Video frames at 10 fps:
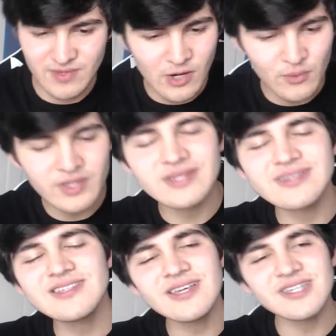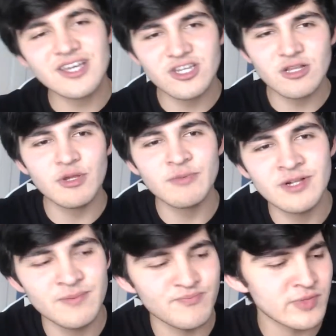Well, these days actually
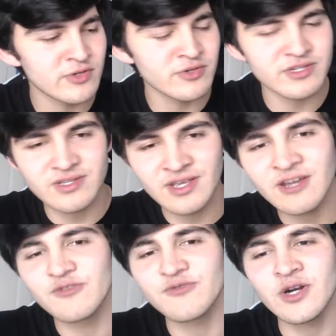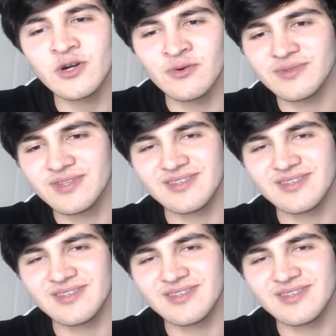people use their phones